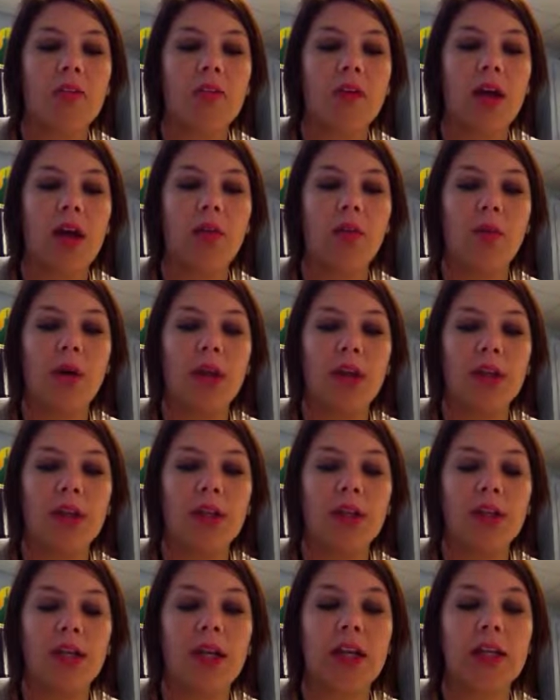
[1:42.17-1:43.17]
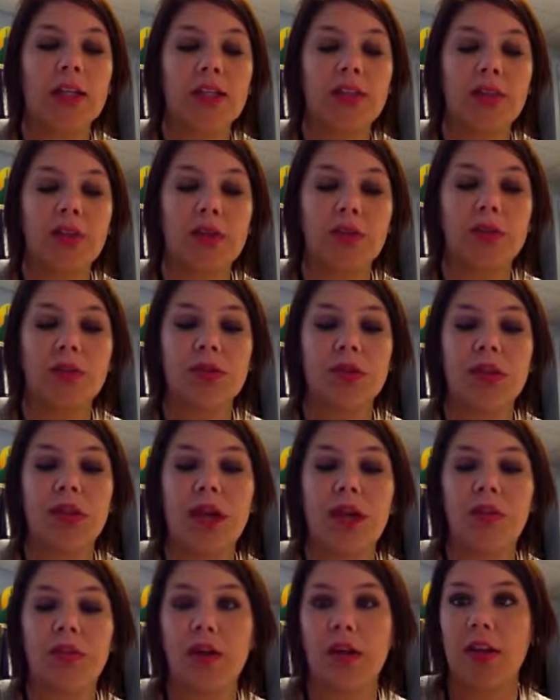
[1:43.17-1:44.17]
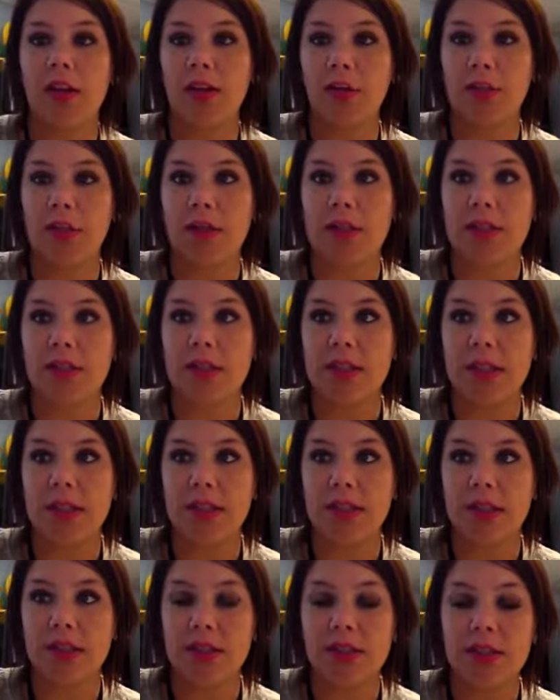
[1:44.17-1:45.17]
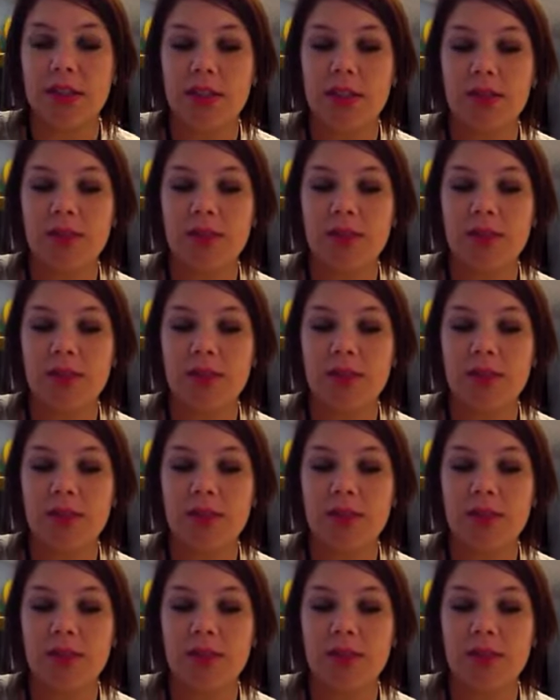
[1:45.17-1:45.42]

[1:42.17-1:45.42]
and what each group should cover in their presentations.